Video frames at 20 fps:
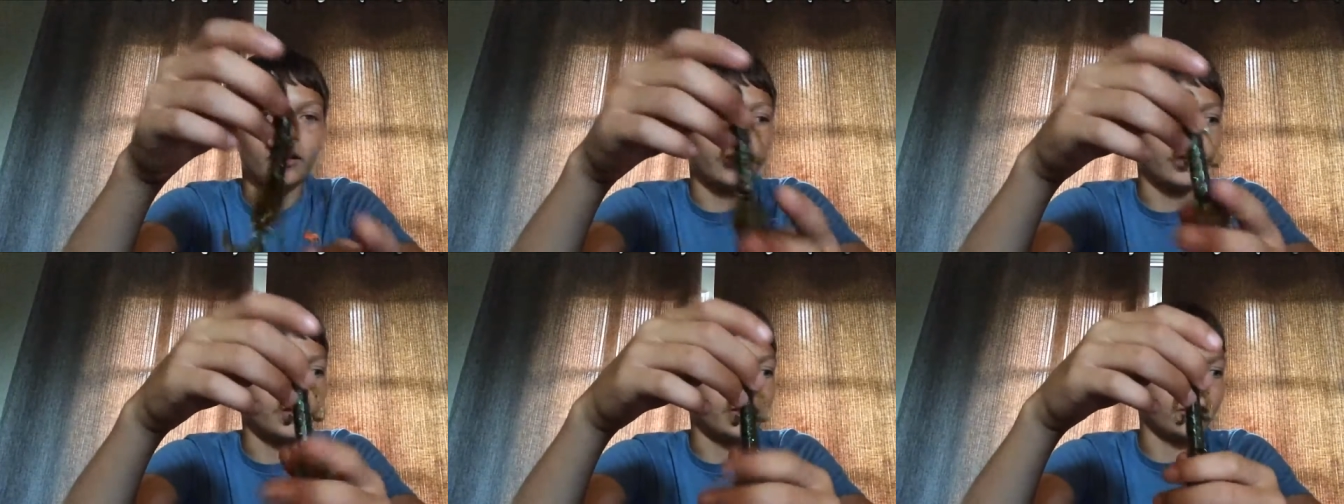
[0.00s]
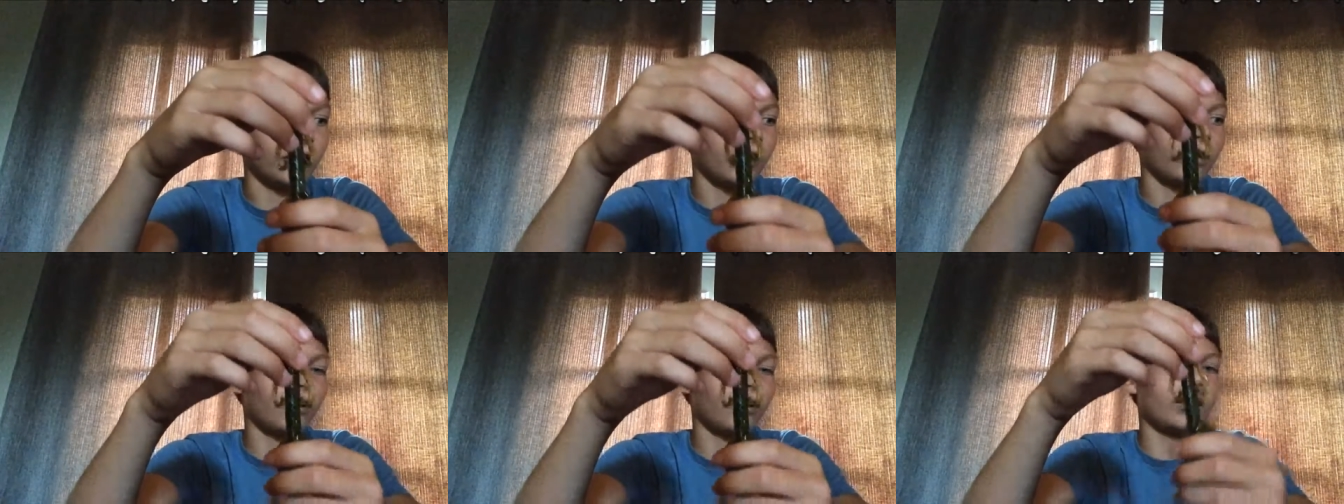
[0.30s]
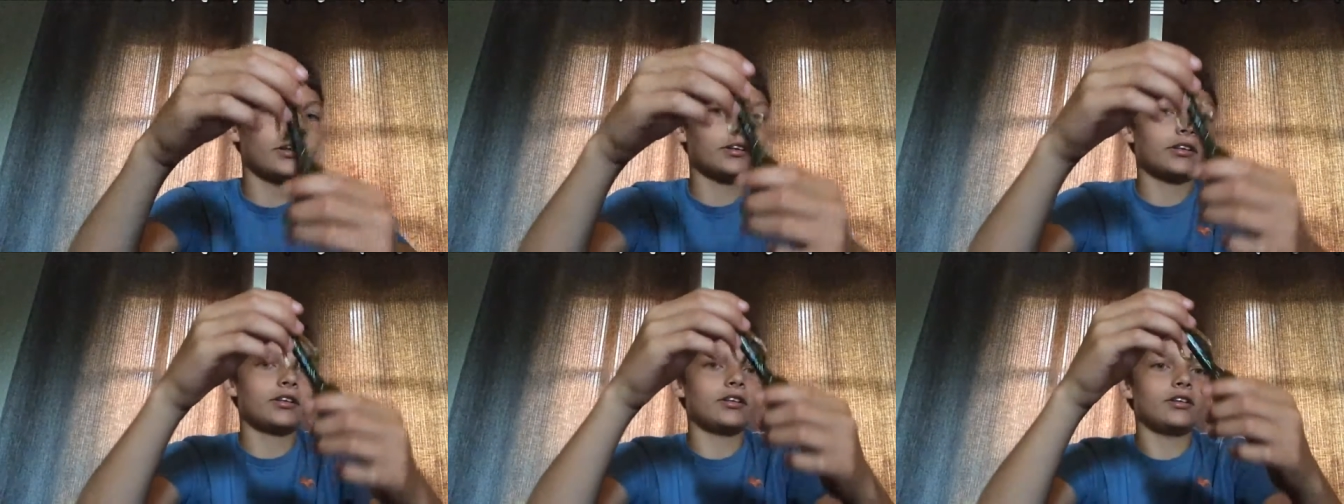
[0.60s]
and I
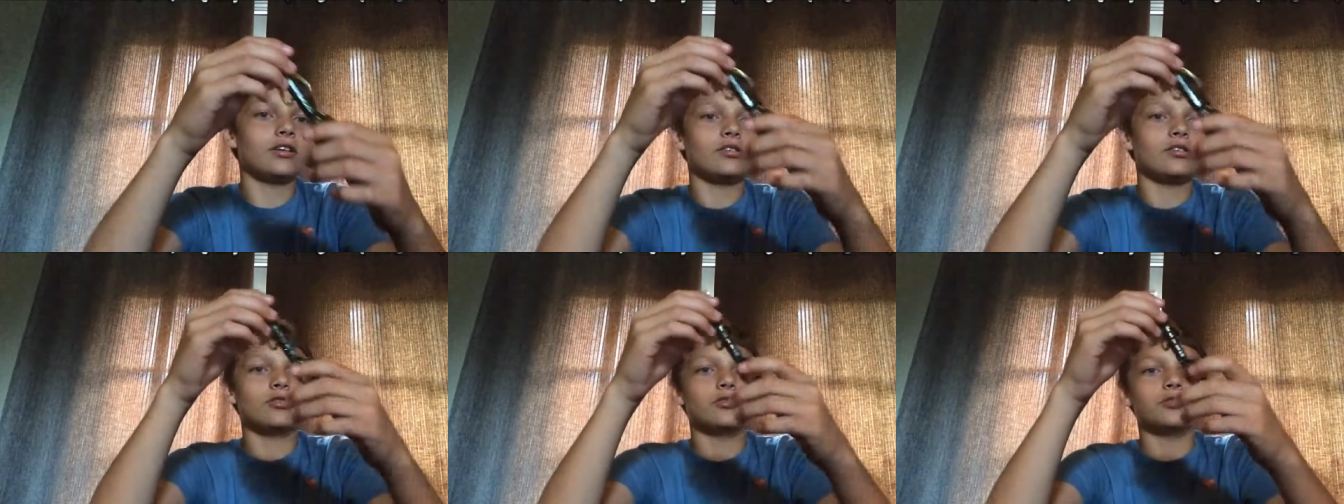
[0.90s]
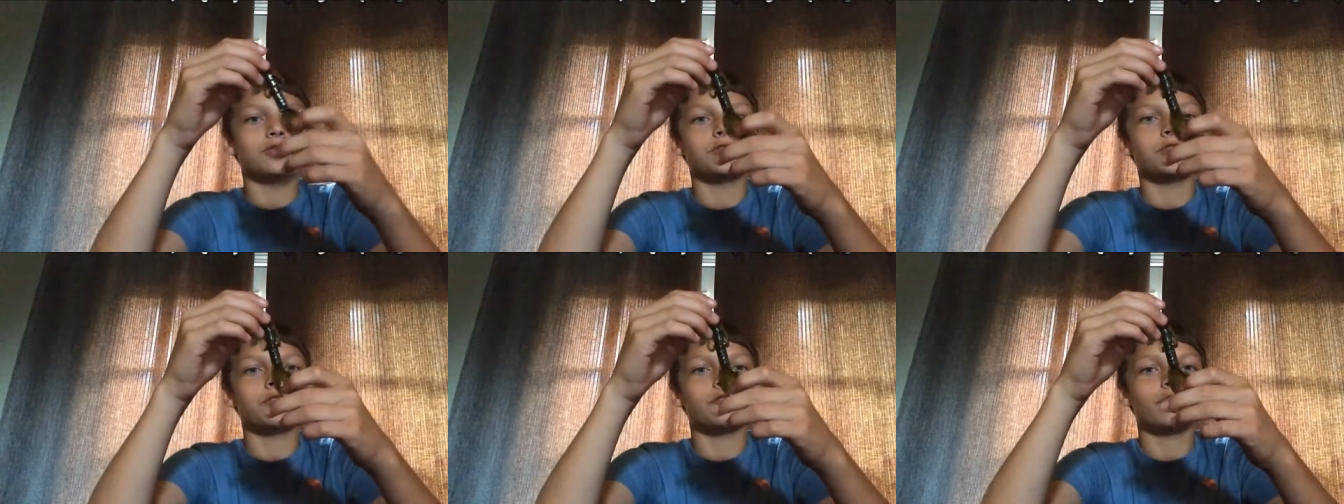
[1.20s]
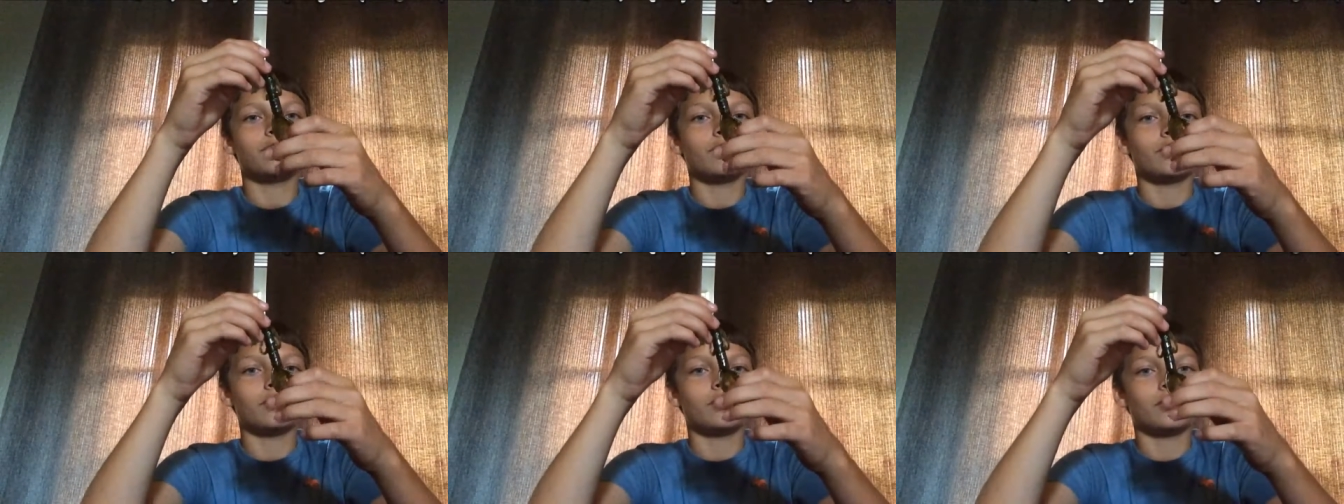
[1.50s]
like to use
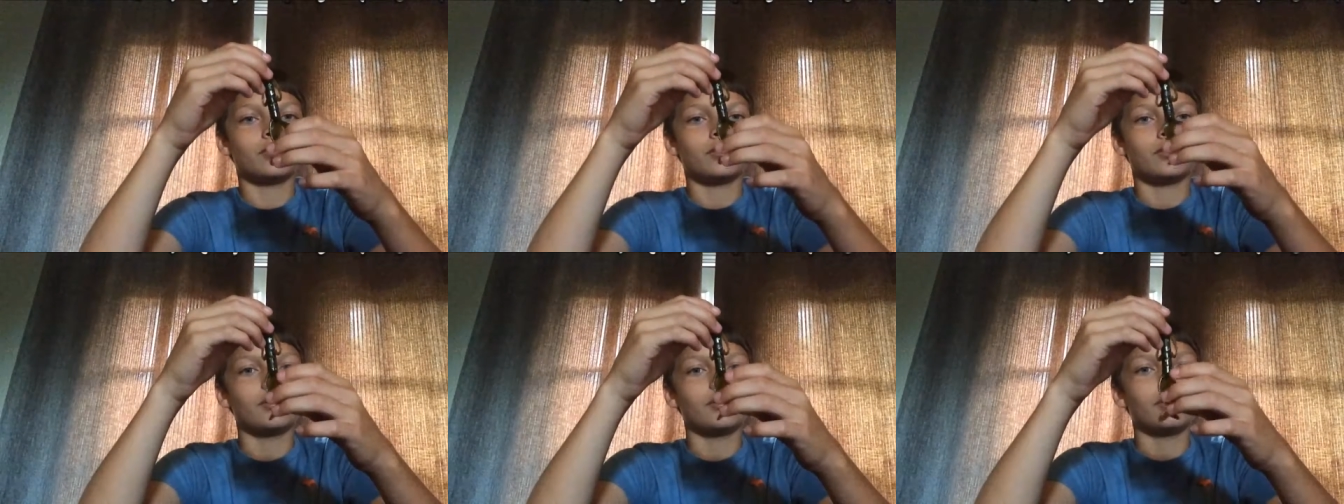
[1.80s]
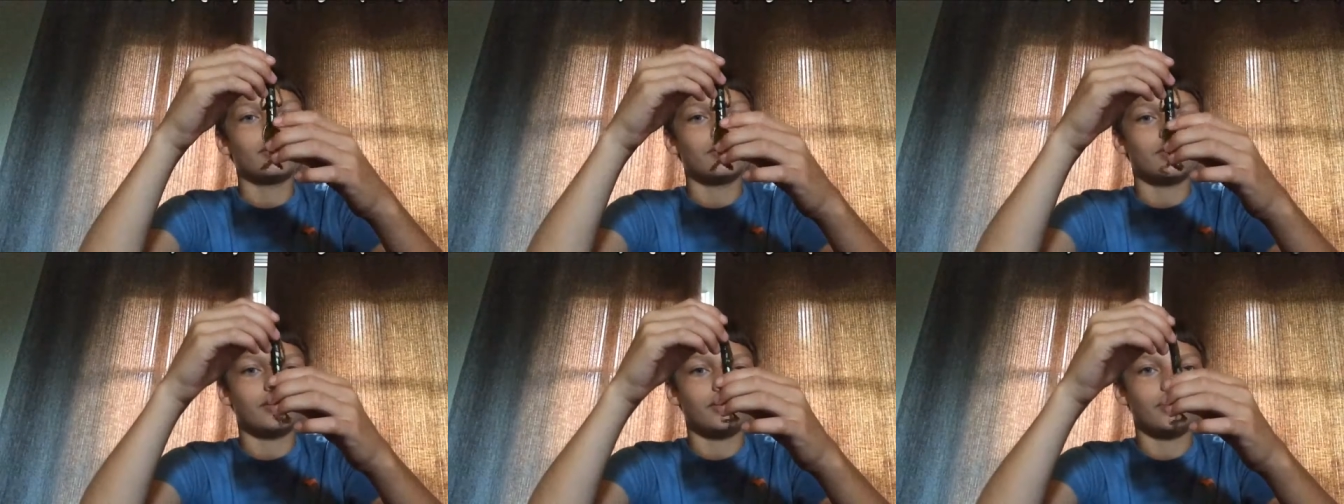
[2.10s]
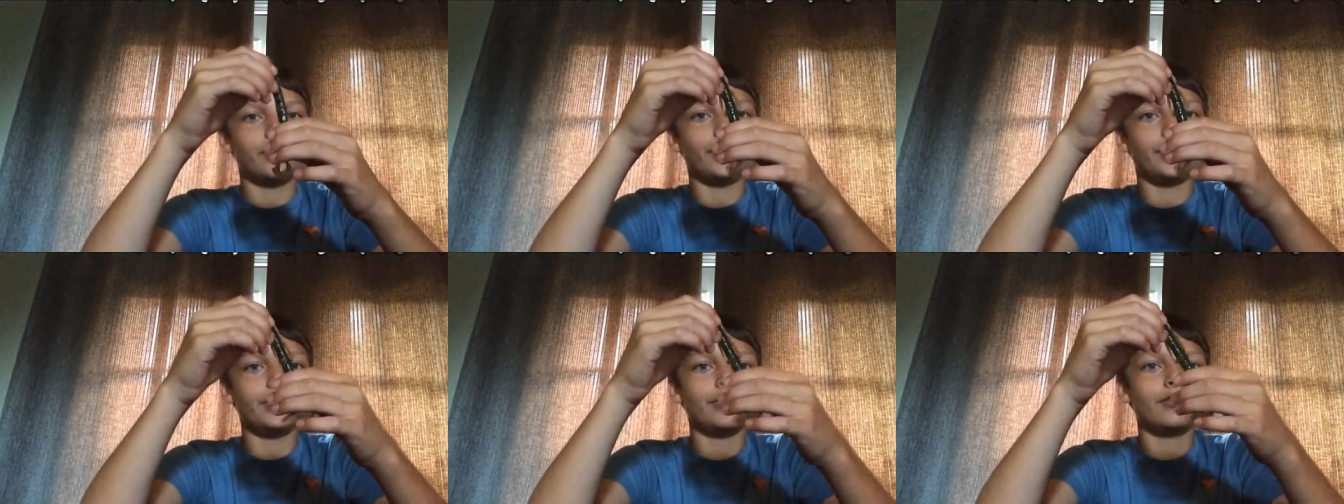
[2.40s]

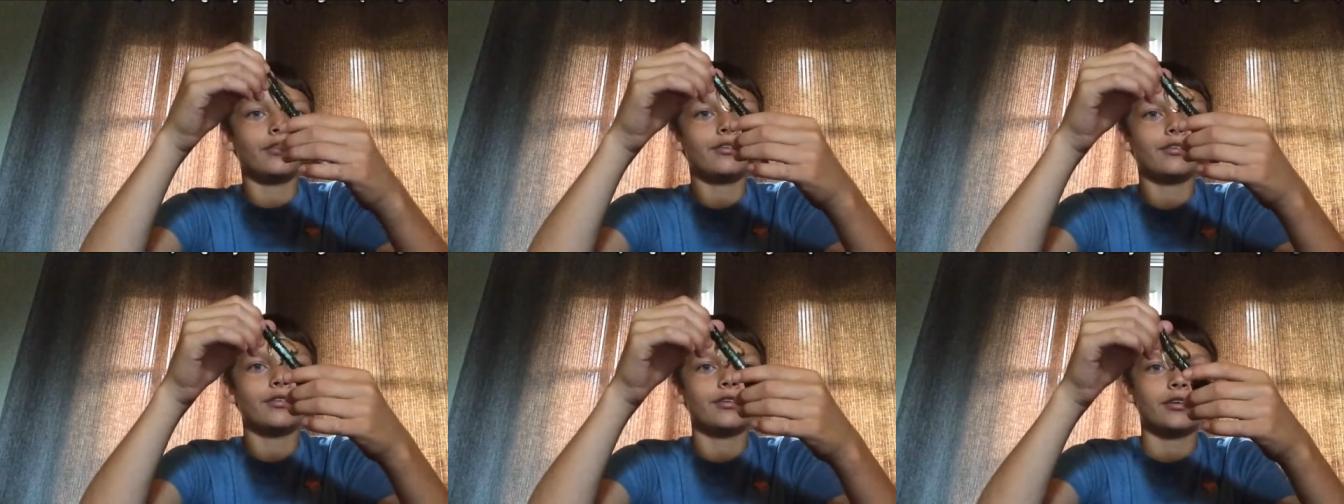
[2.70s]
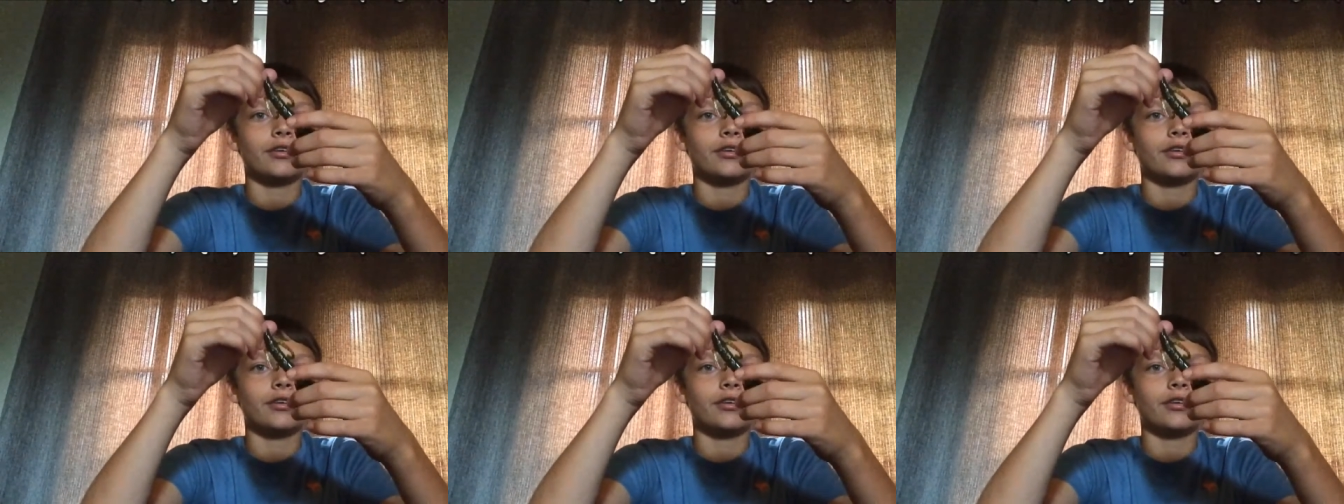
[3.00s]
these